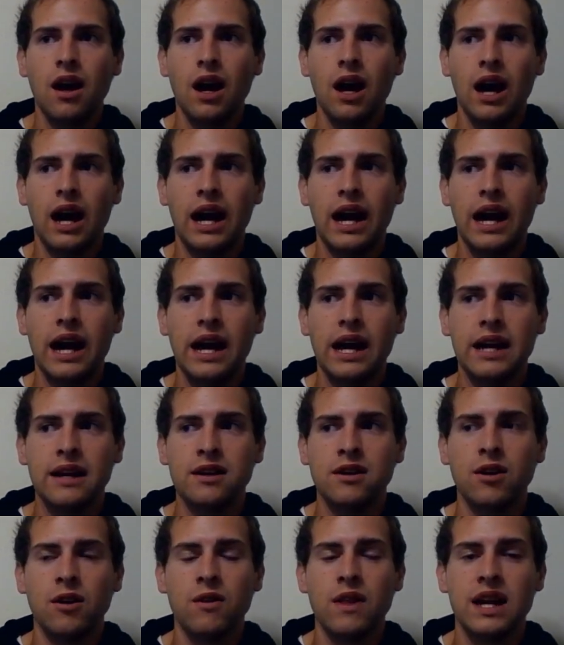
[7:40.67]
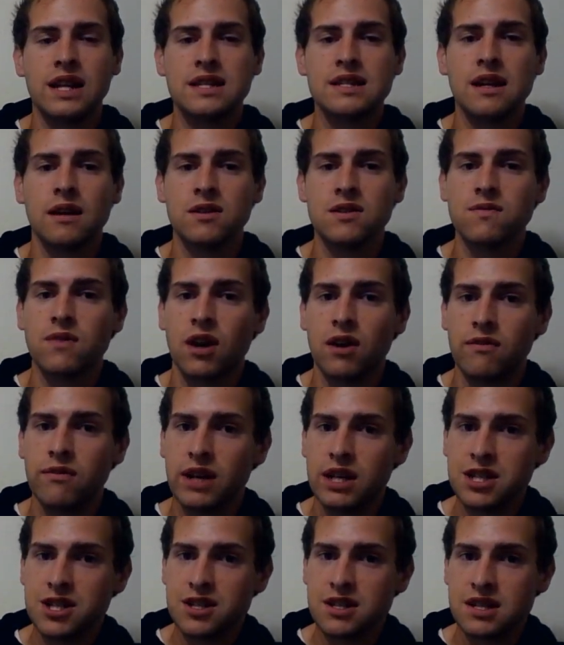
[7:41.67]
I know that sounds
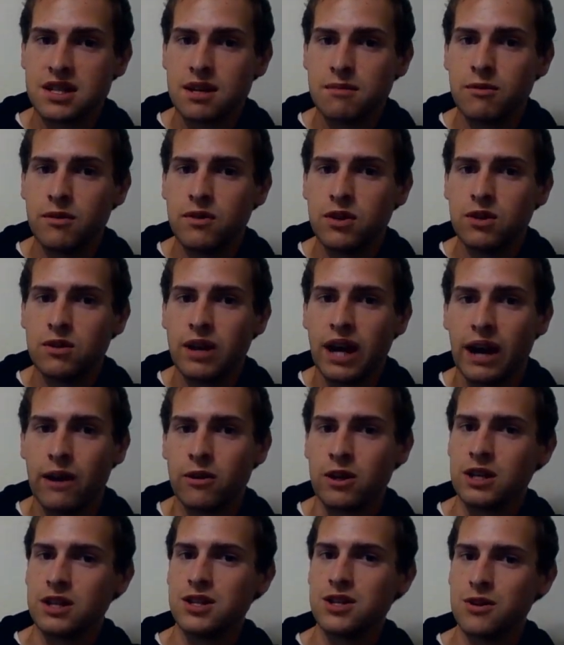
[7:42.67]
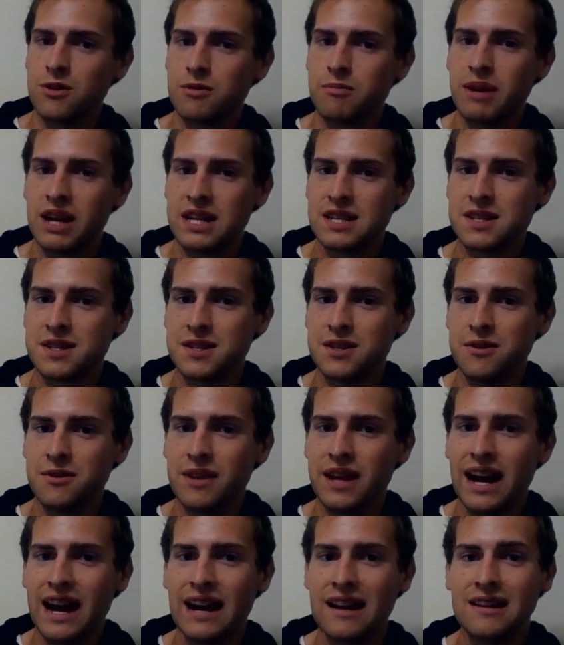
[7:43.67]
far-fetched to some of you, how good toothpaste do
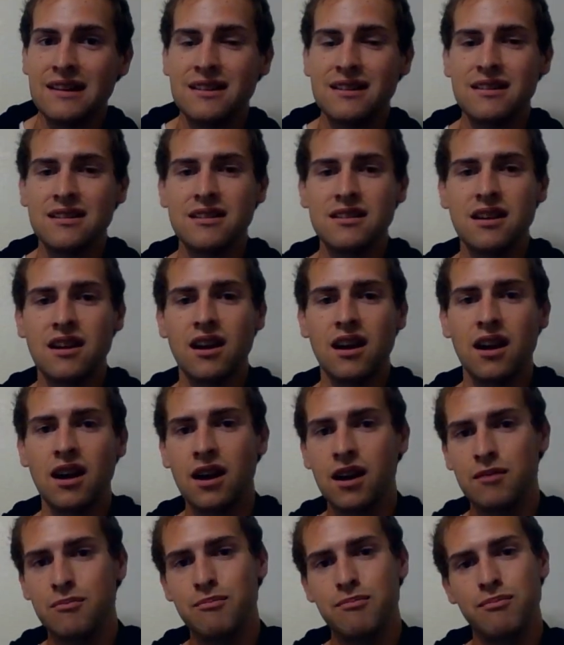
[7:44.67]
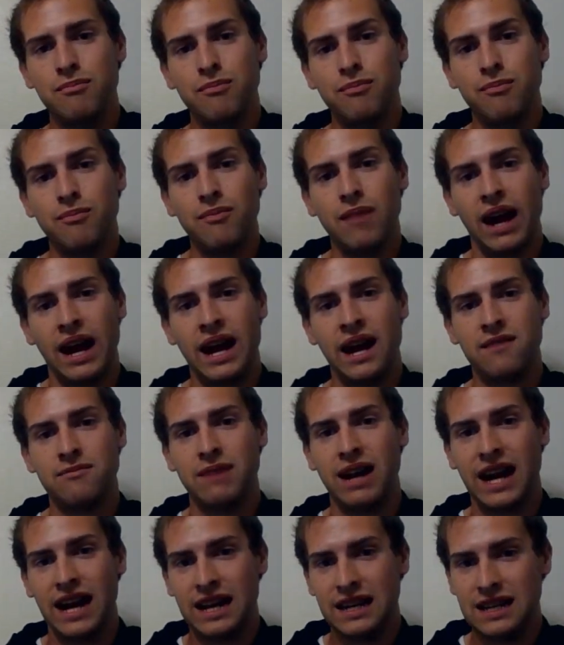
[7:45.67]
that. I have
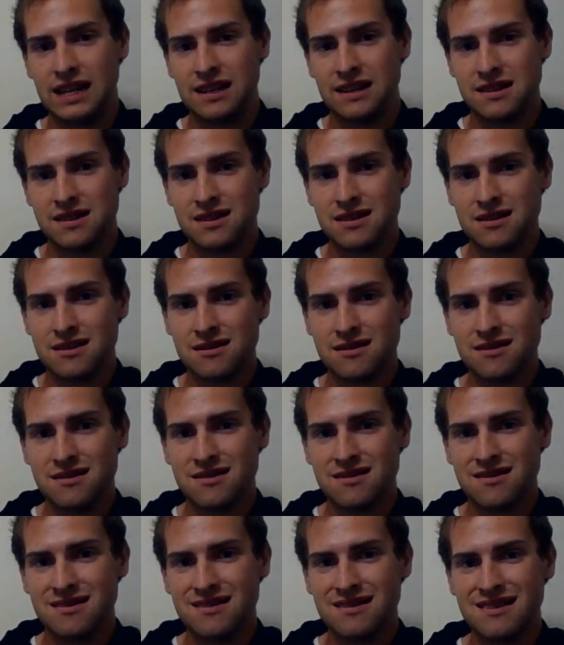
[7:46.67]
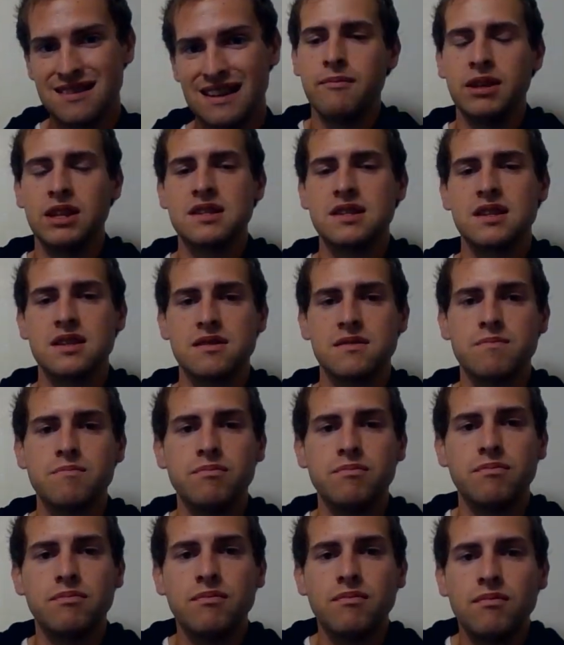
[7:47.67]
my ideas. I mean,
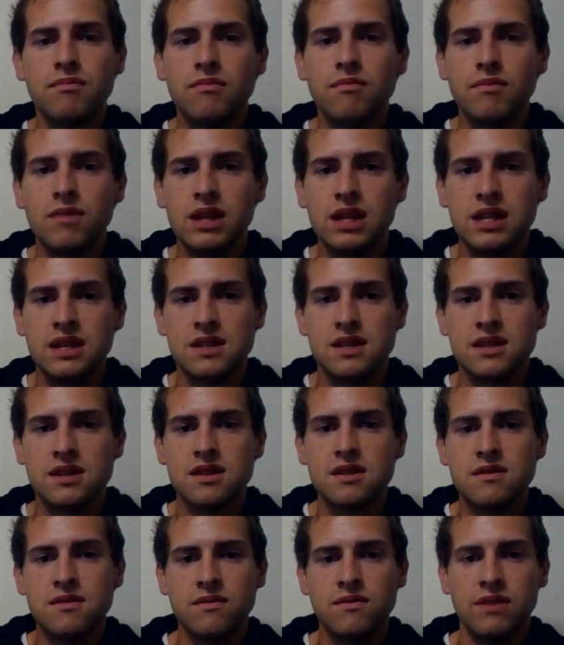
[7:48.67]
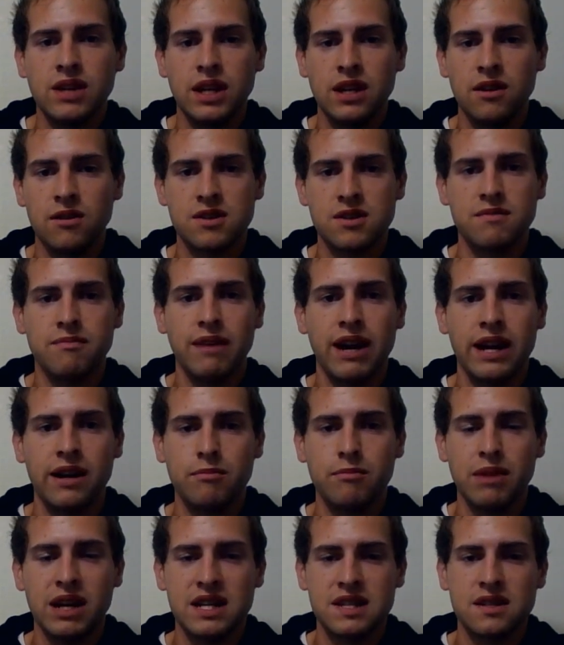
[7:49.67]
these videos of mine are
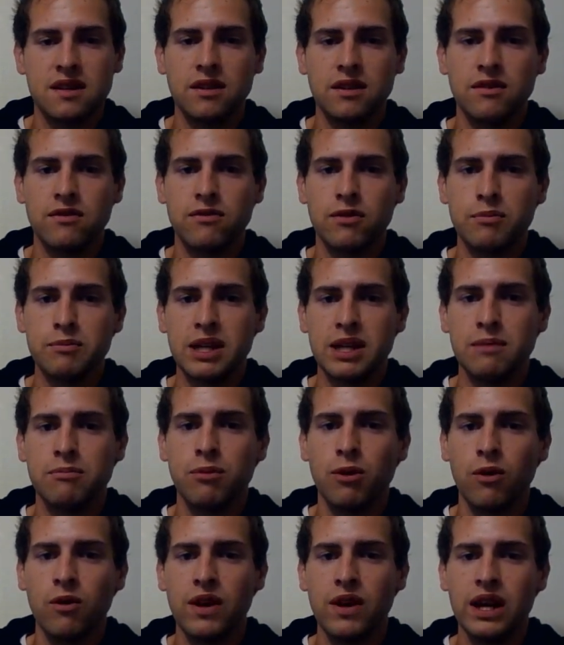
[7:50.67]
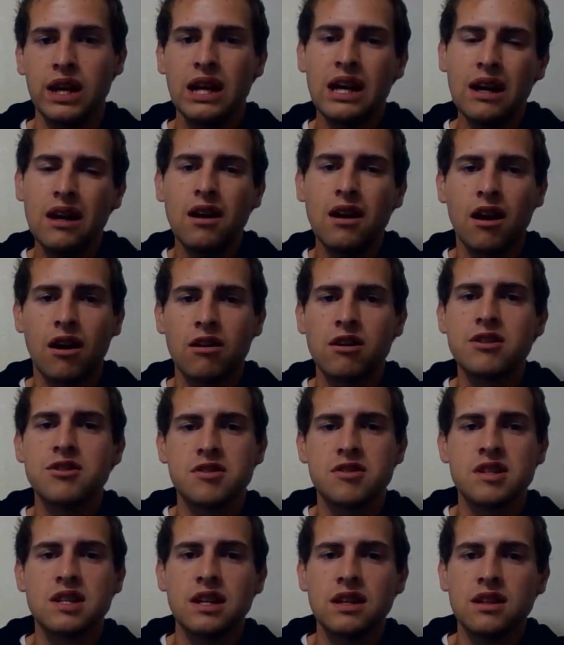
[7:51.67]
basically for people that are
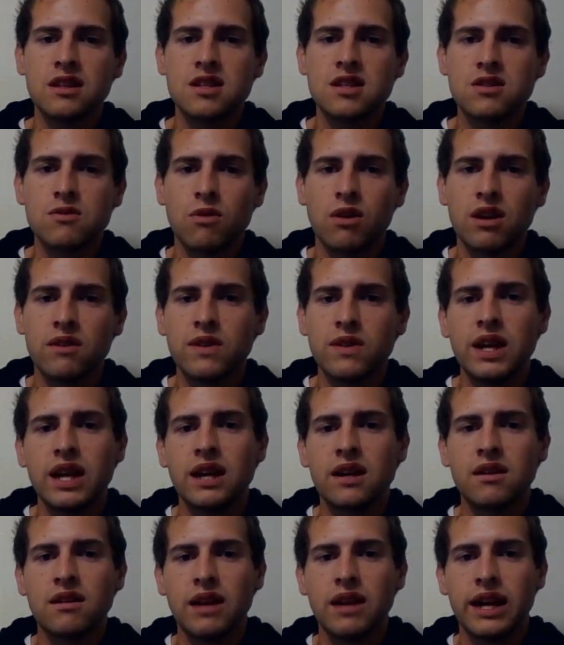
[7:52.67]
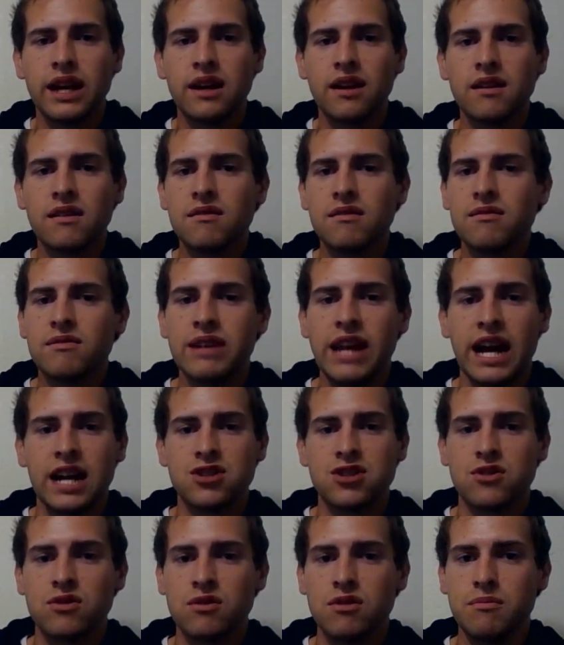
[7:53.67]
interested in this sort of thing, like
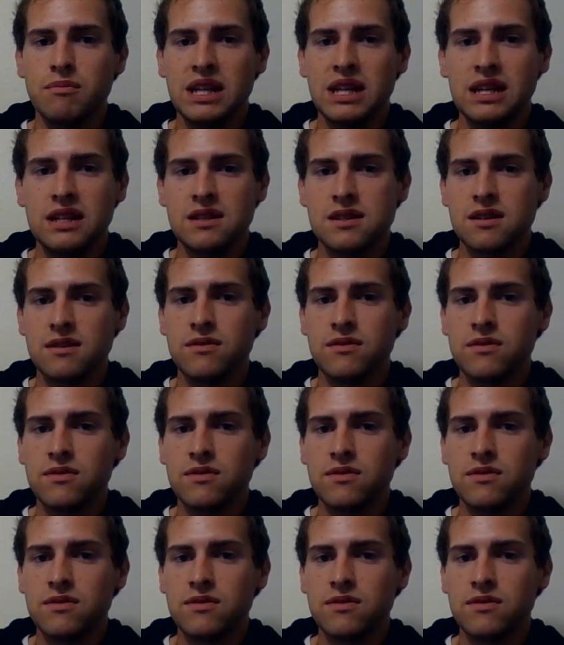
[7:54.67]
natural means of